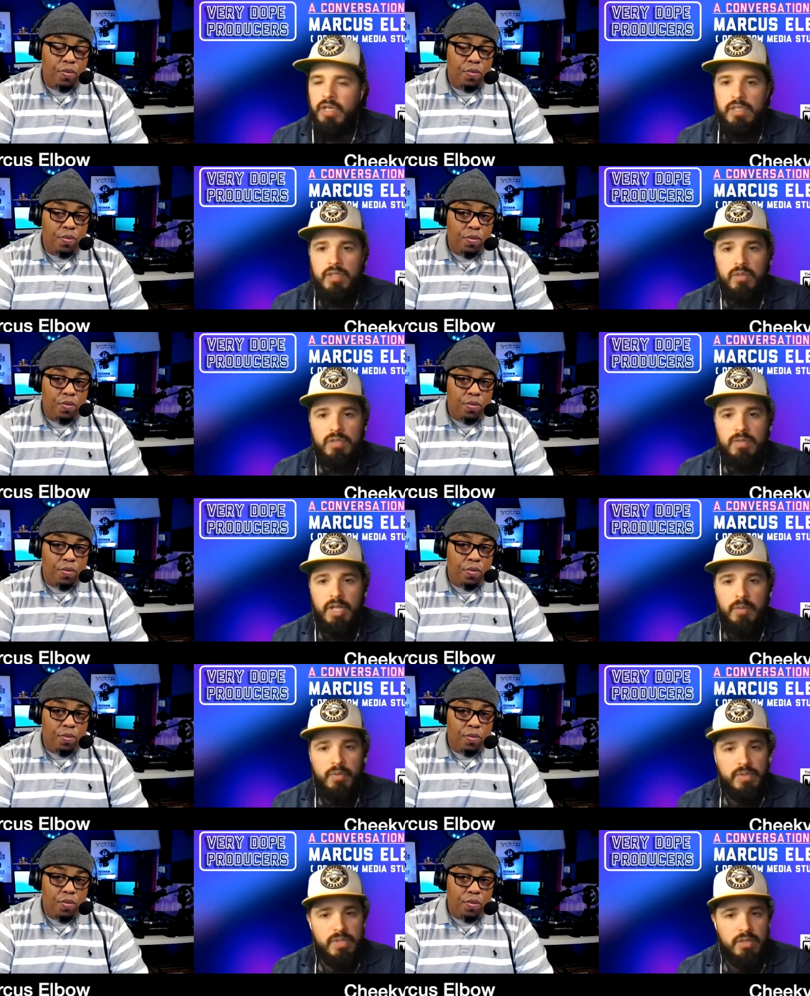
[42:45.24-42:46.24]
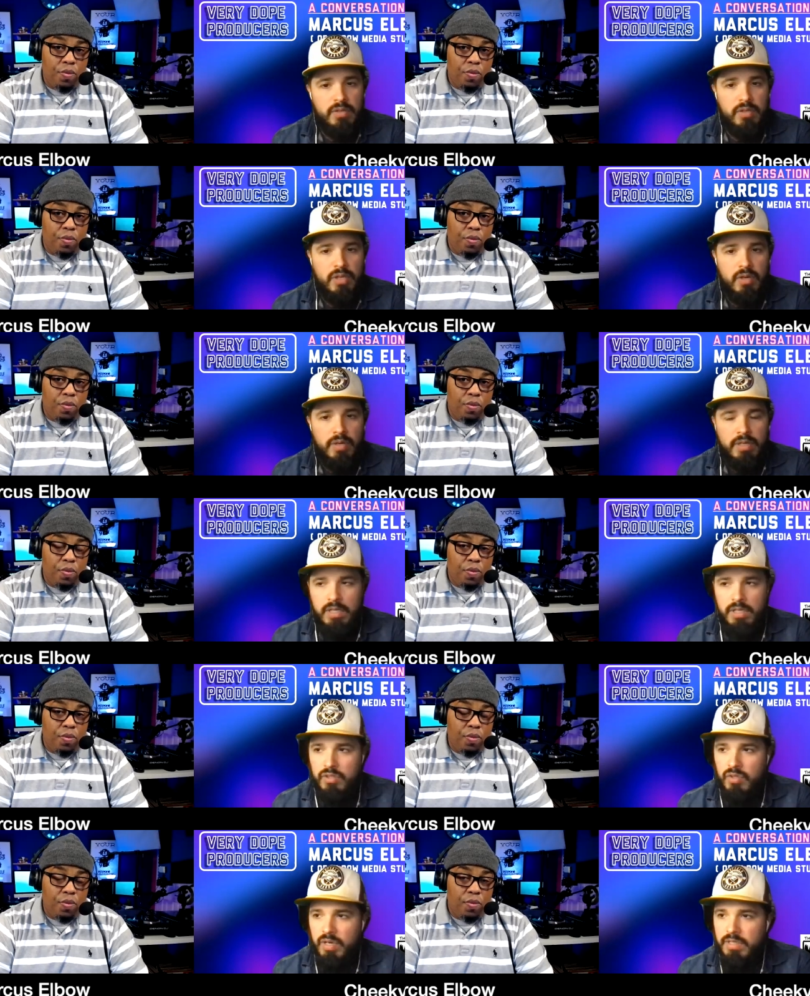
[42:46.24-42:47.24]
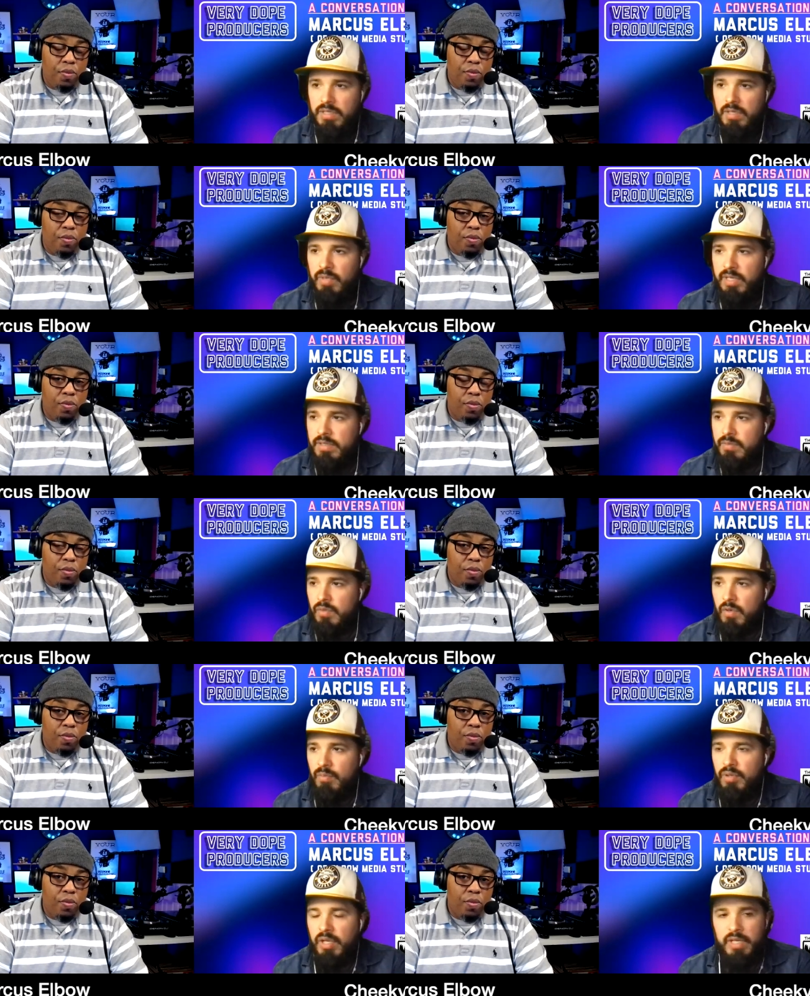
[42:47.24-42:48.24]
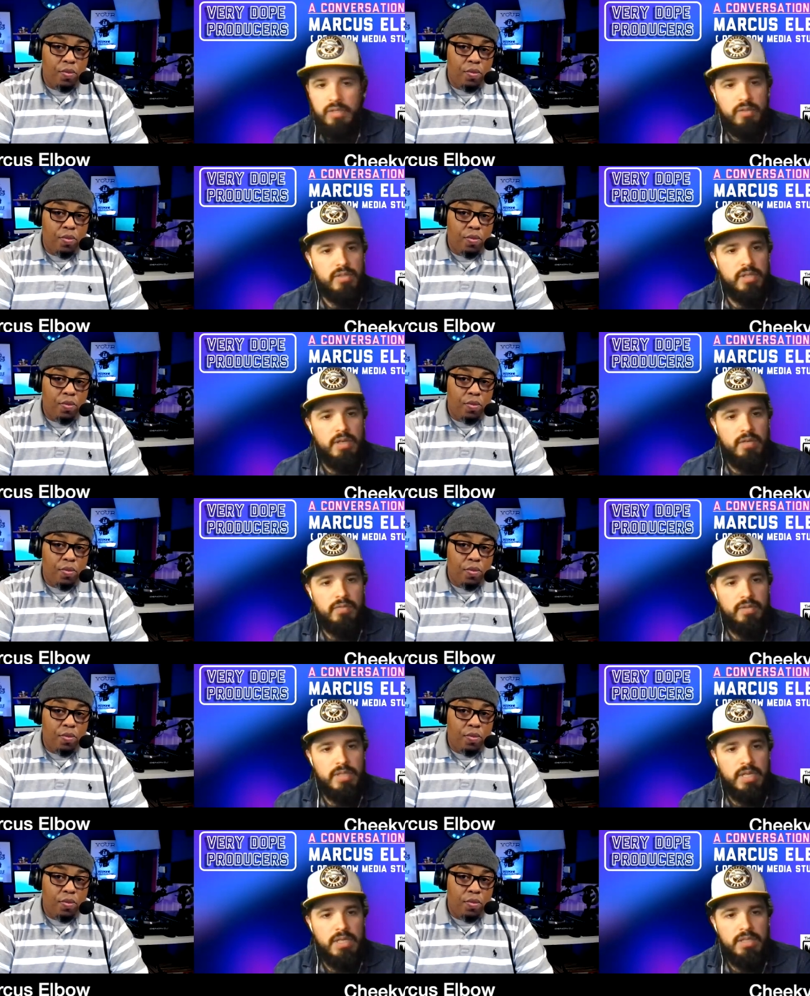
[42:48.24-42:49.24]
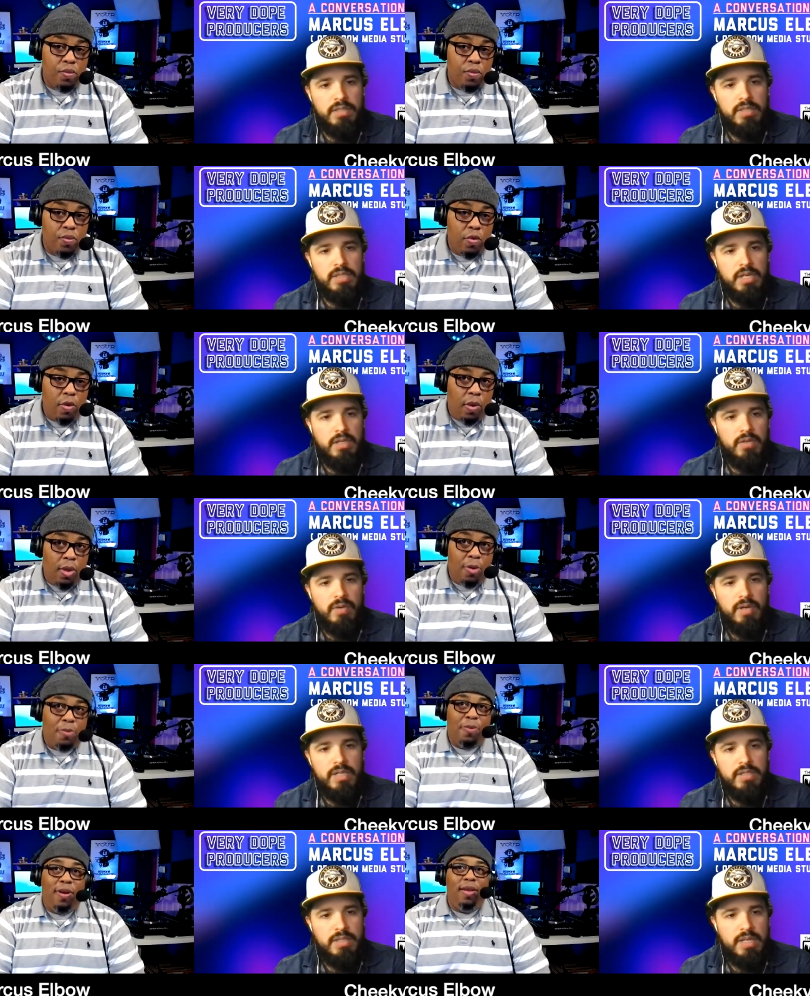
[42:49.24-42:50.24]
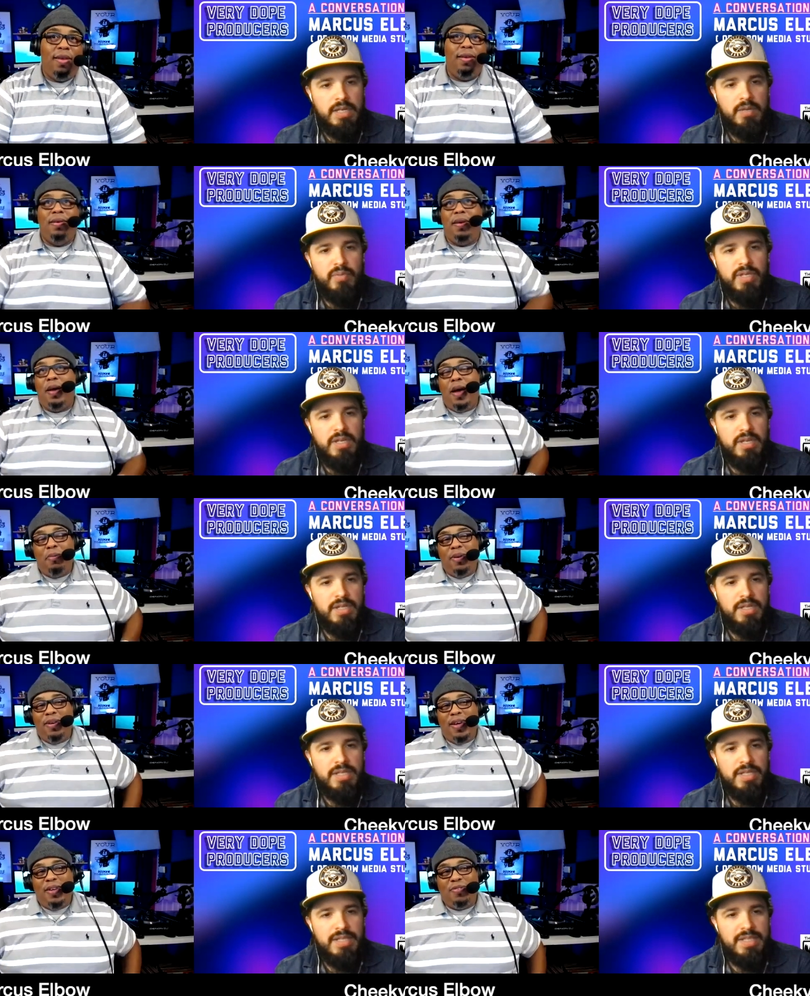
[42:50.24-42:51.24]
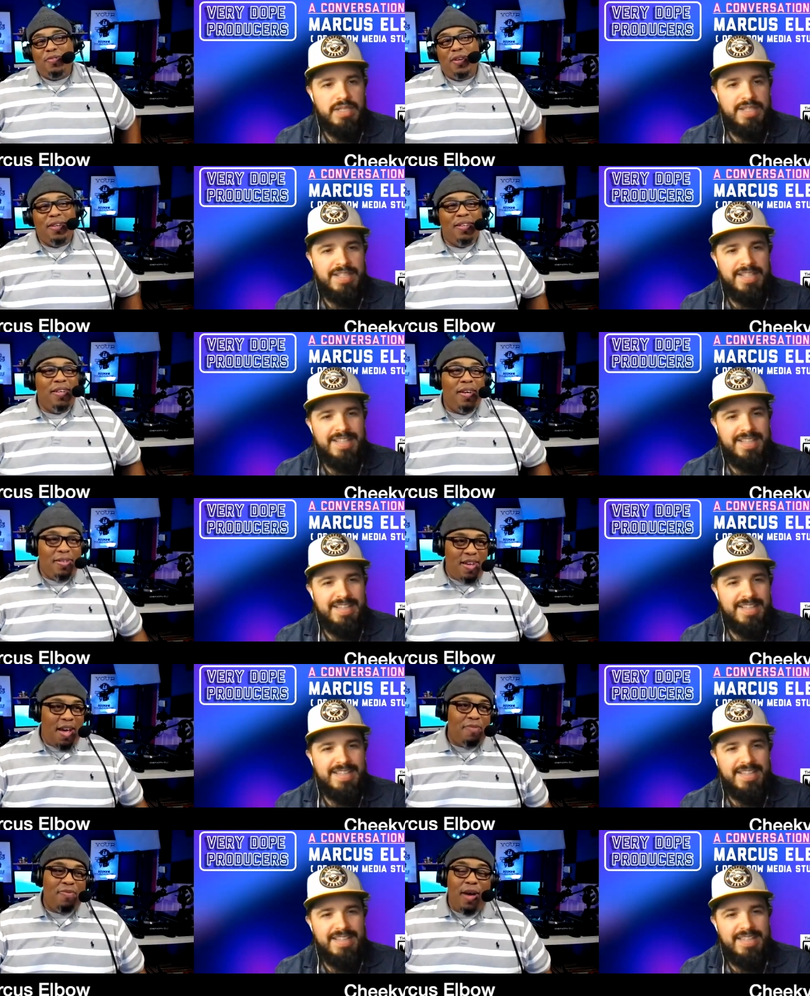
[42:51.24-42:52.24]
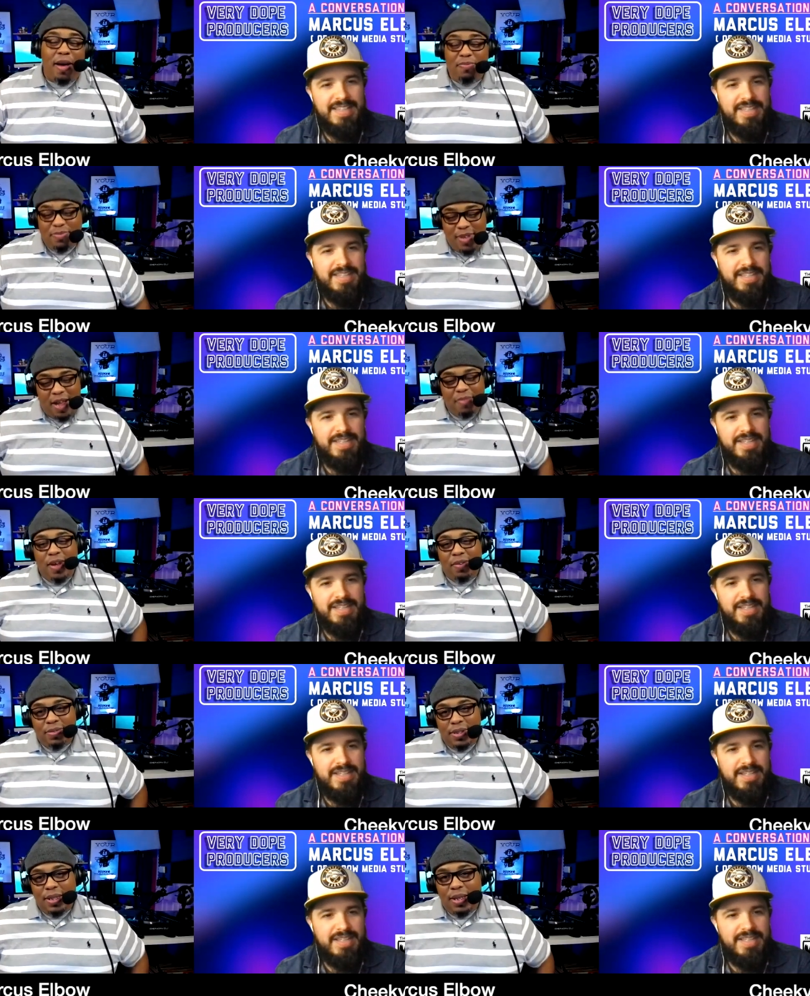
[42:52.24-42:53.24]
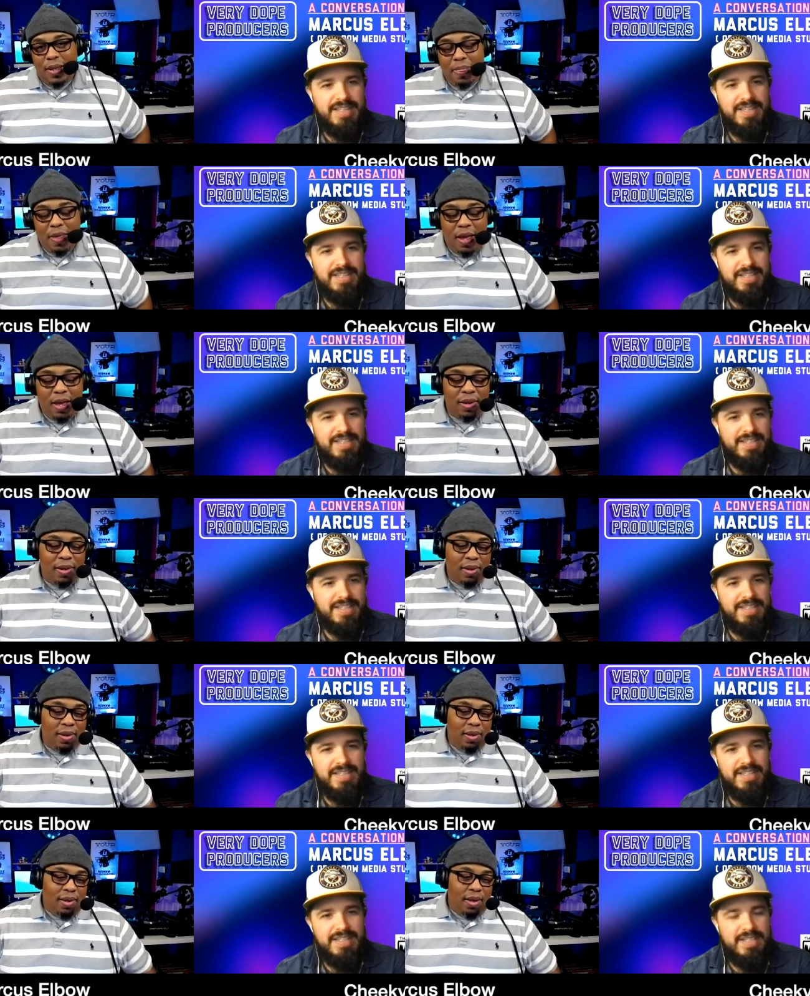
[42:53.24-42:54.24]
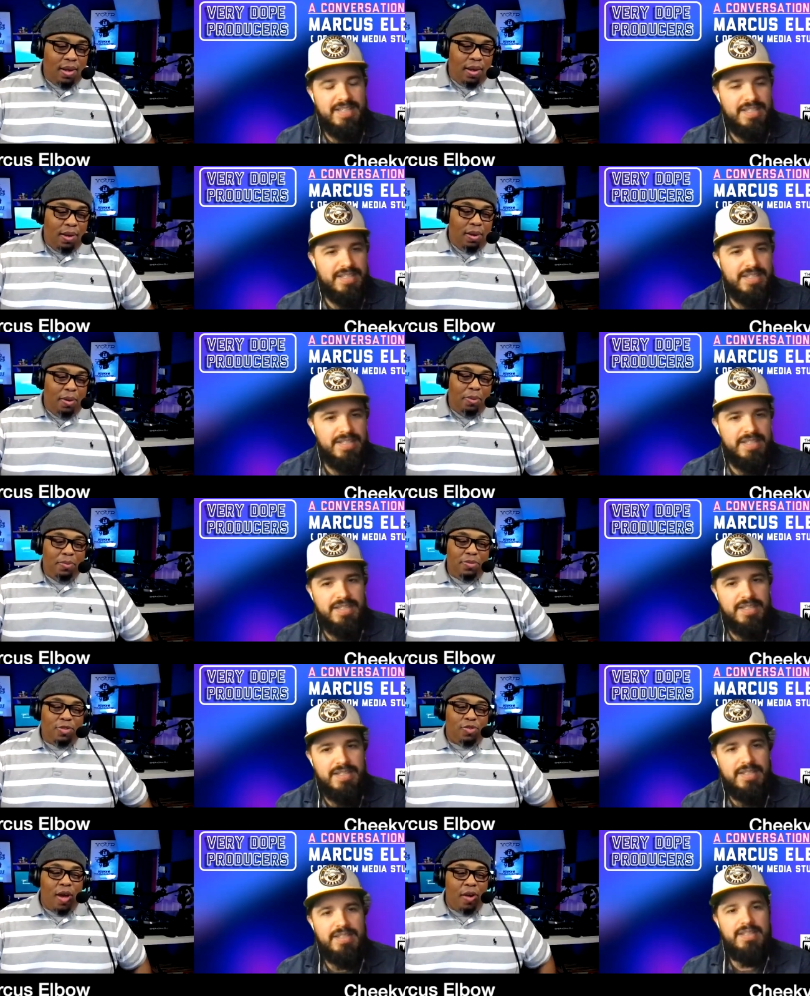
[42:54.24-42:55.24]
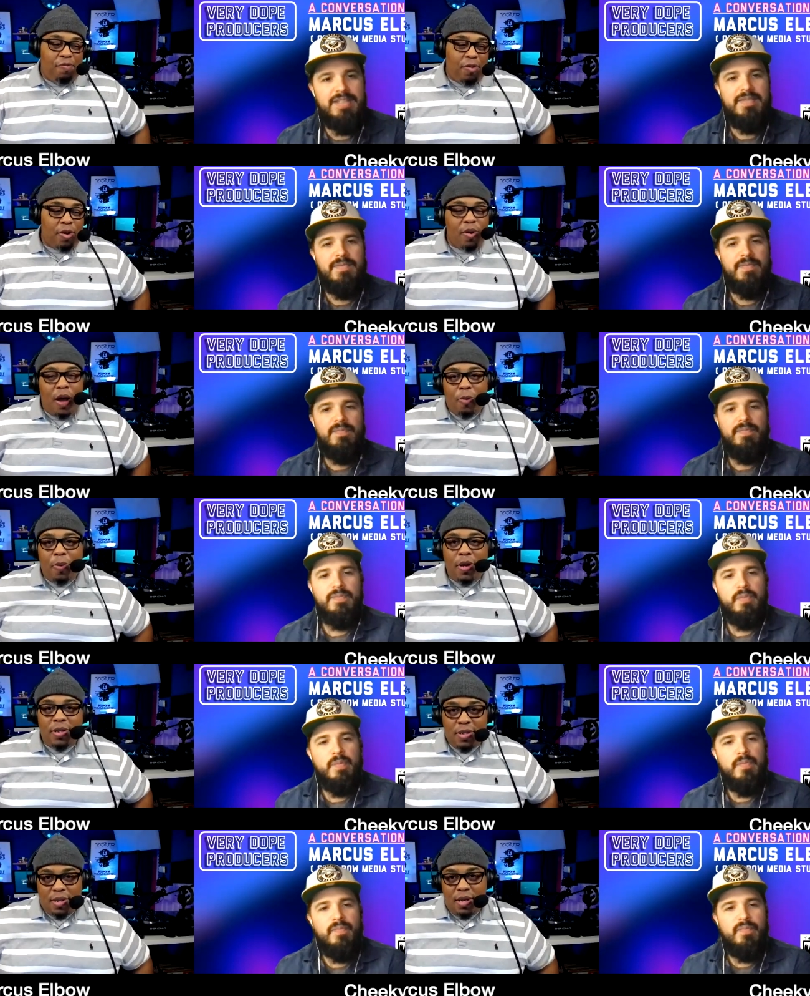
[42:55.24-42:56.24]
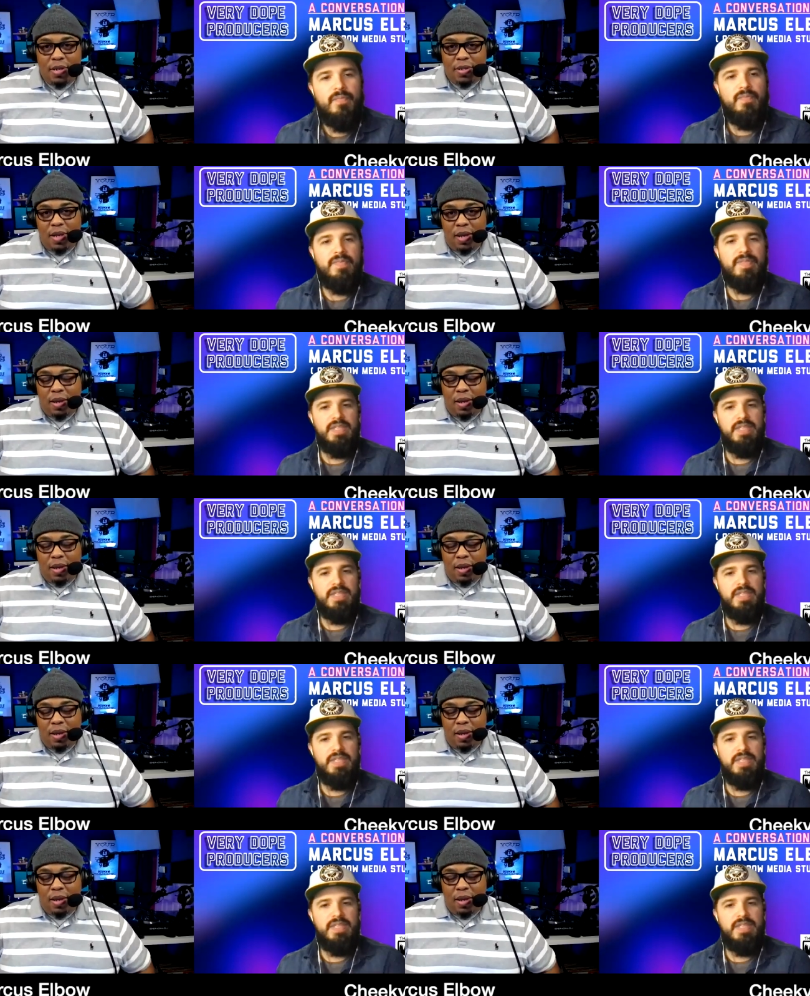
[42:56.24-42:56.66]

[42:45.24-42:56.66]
Speaker 1: to those developers that you know and, and trying to make some sort of plug-in yourself is that is that on the horizon that could be a
Speaker 2: that's funny yeah yeah i've, I've definitely did that uh, trying to figure out what is it going to take